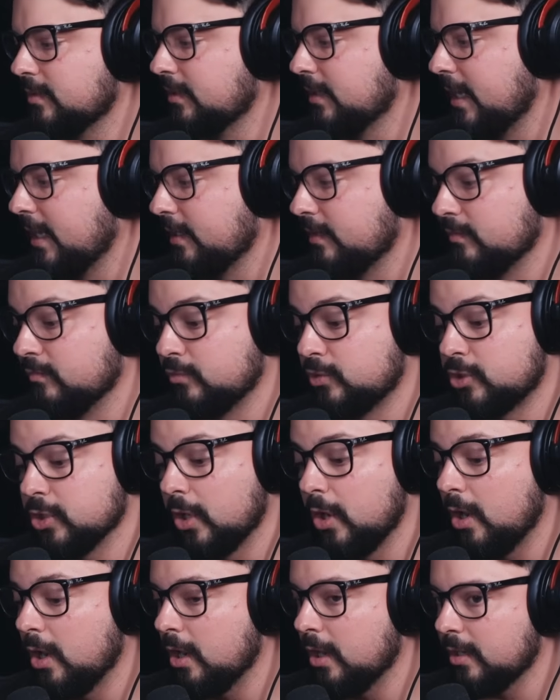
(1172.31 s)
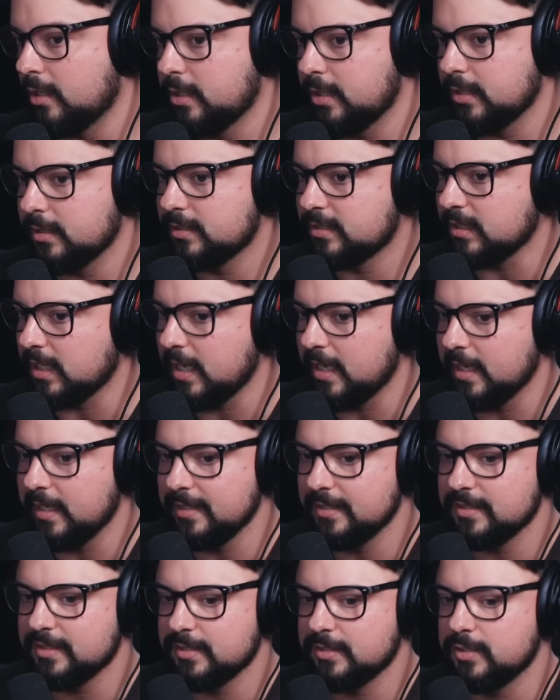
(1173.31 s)
like dark
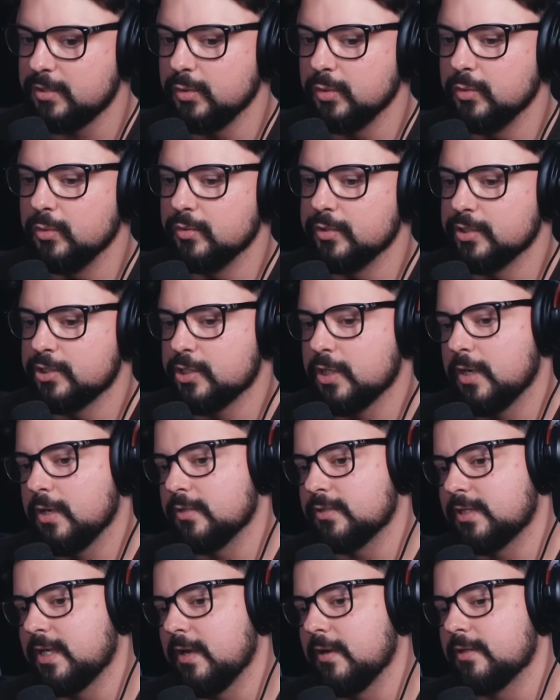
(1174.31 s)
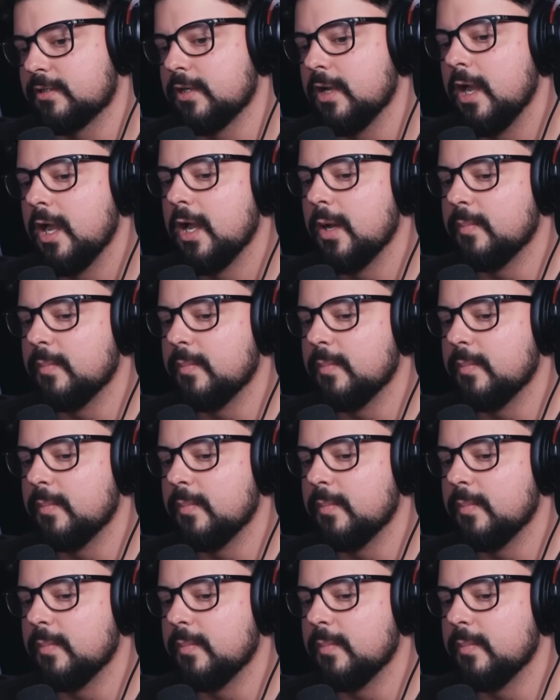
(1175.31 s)
sides to the Charles character.